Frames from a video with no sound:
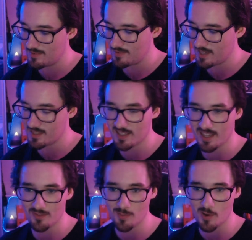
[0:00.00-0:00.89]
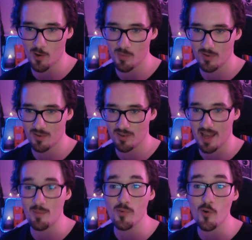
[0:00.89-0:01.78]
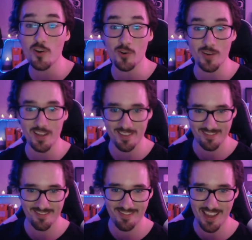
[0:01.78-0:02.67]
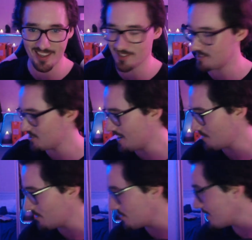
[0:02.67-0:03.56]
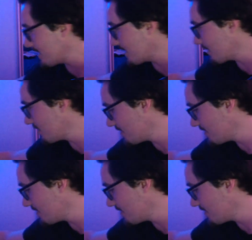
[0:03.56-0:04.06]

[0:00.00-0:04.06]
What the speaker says: Thanks again from Hope. Embroidery. Thank you to the chat. Well, thank you.